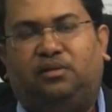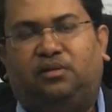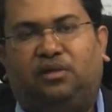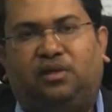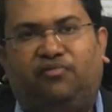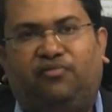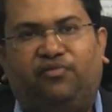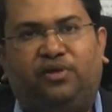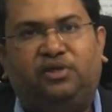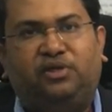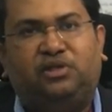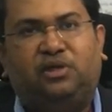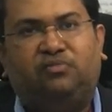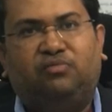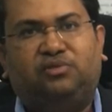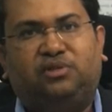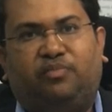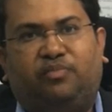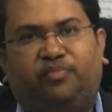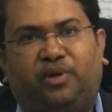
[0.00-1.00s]
the definition
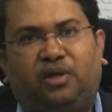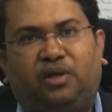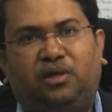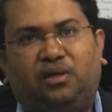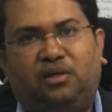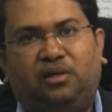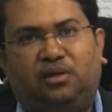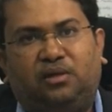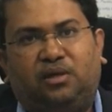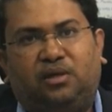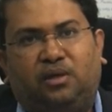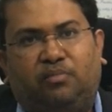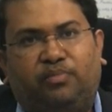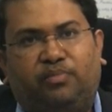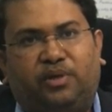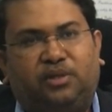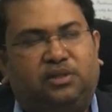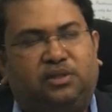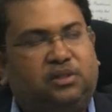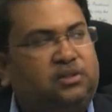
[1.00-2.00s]
of supply
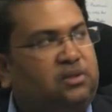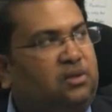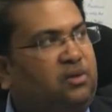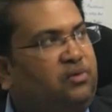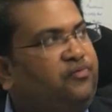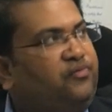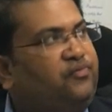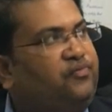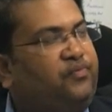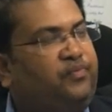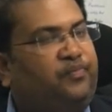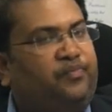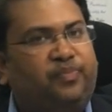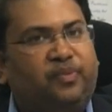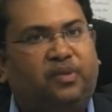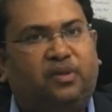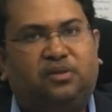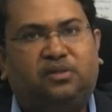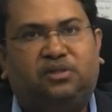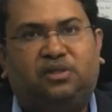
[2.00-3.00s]
comprises of
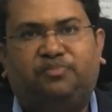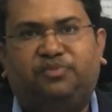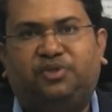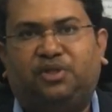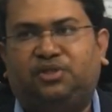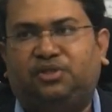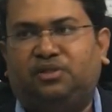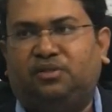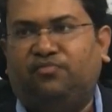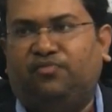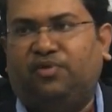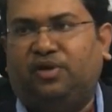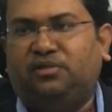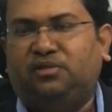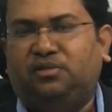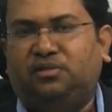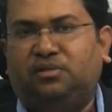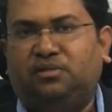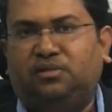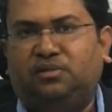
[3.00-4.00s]
subsection
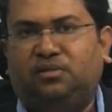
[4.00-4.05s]
1,